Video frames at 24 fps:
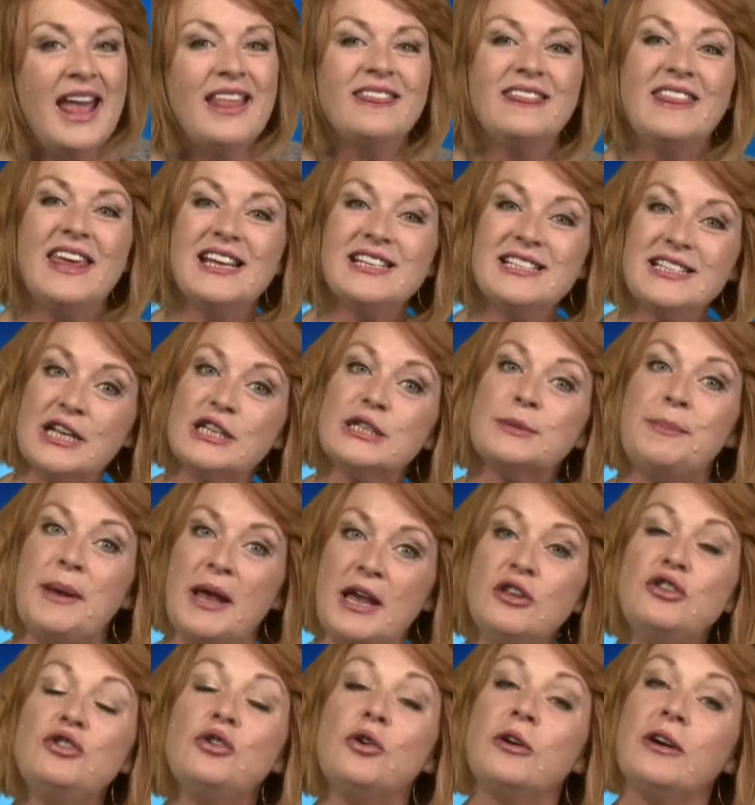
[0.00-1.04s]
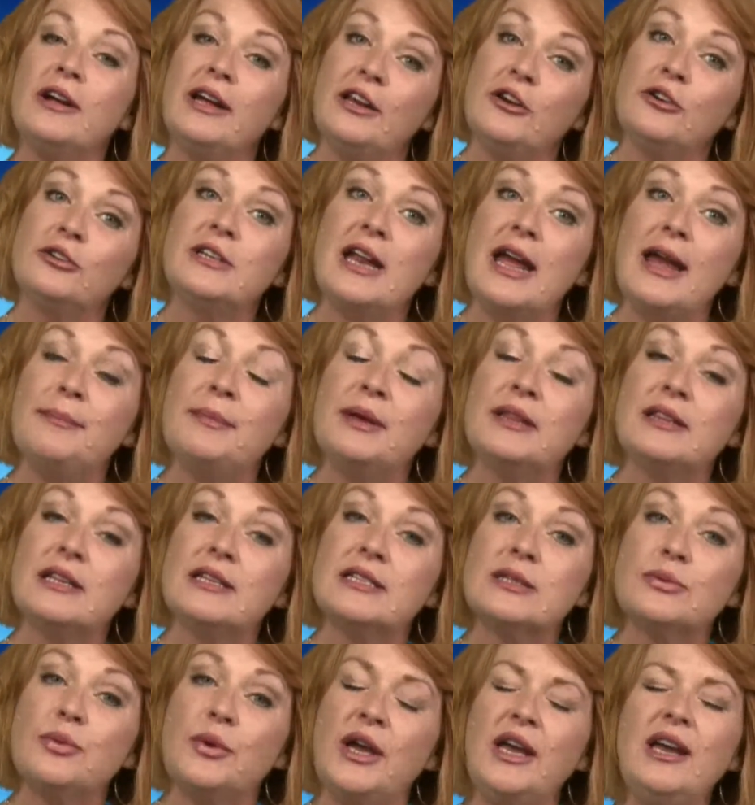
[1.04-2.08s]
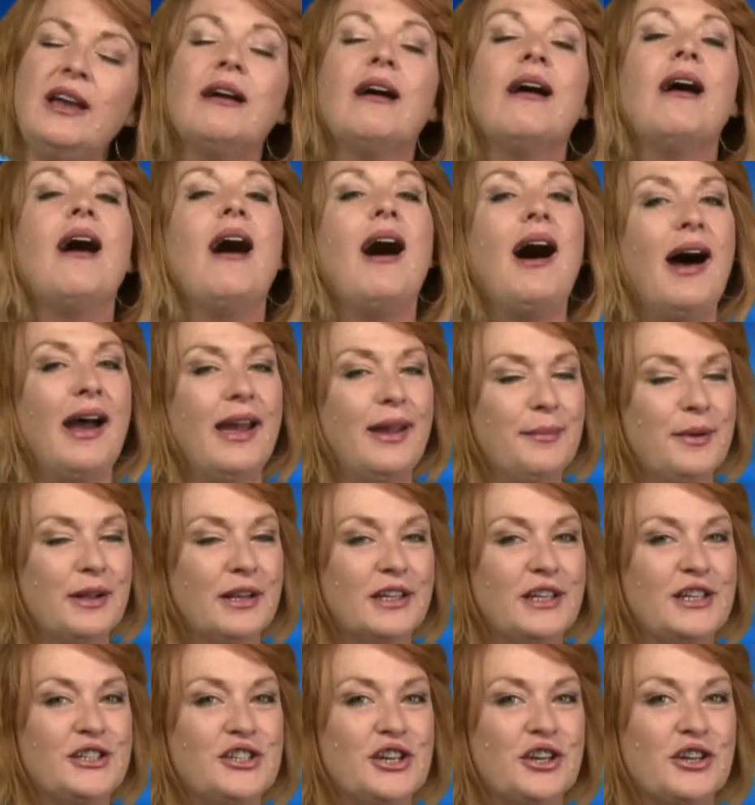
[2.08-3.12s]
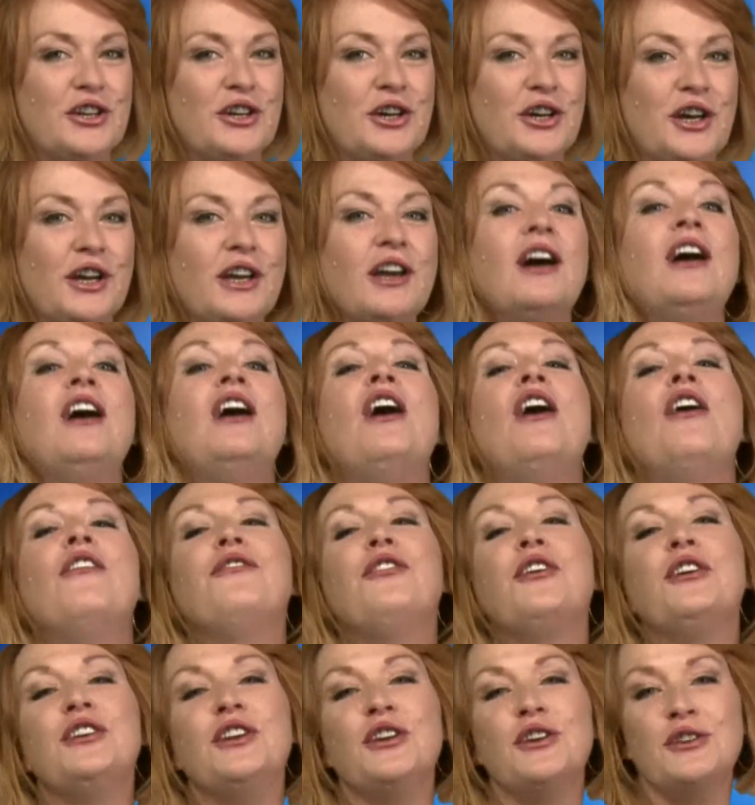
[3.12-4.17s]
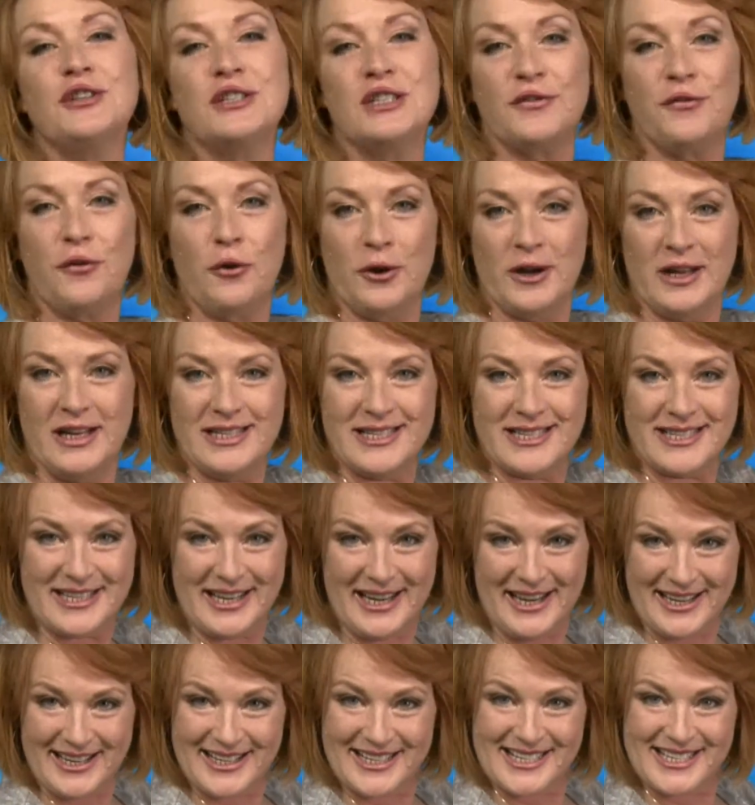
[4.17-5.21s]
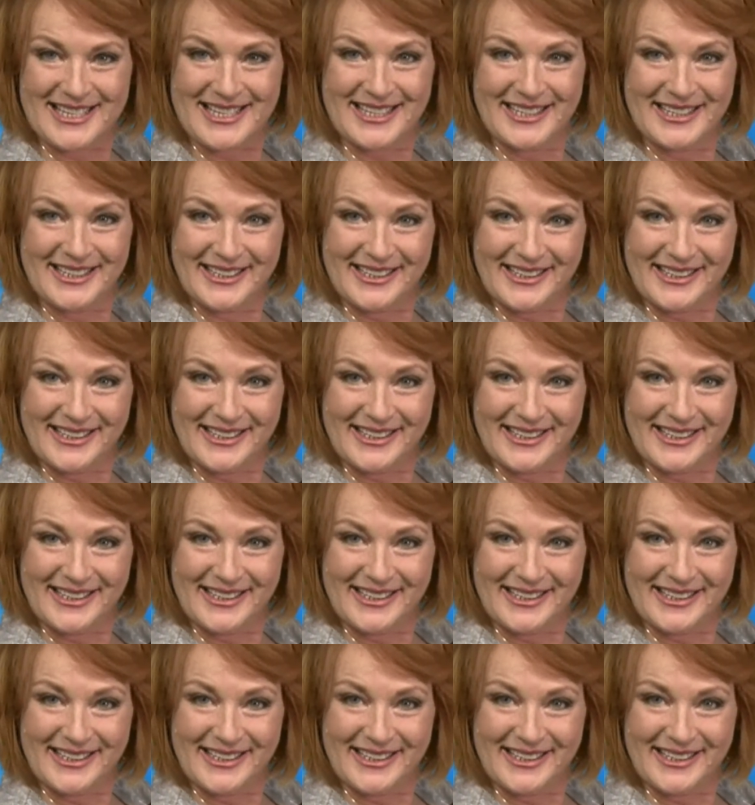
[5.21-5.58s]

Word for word: This has been your entertainment this week. I am Alicia Cook for News 46.